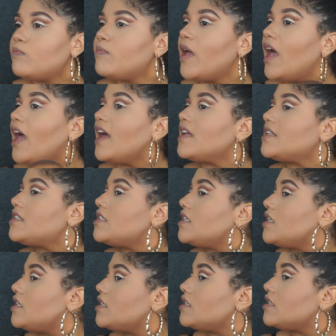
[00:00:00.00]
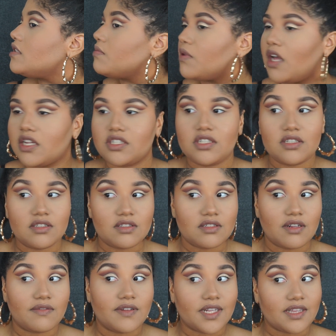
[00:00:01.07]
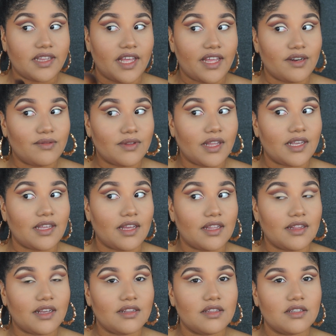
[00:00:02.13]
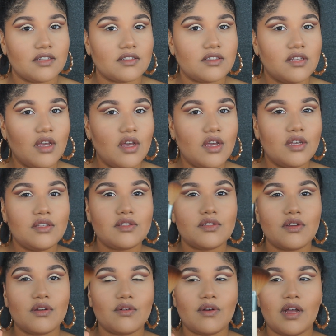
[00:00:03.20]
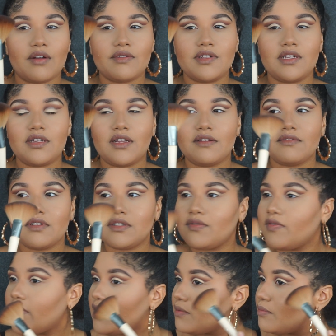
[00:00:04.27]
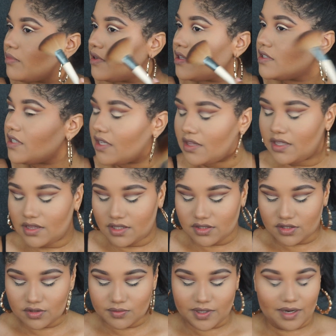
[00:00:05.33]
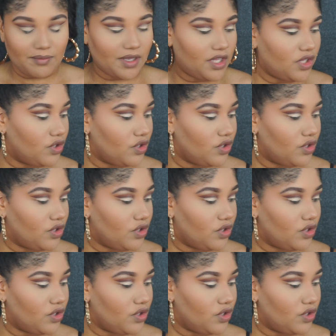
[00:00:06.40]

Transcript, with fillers: patchy, splotchy and stuff like that. I don't like how that looks, so I really love this fan brush. I think this is what I might